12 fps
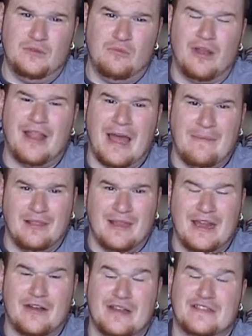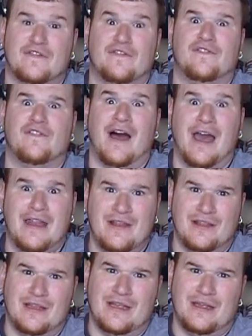what'll happen later is
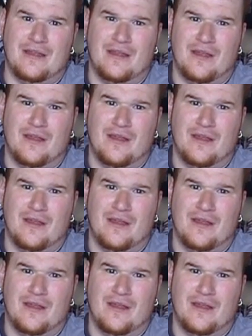finally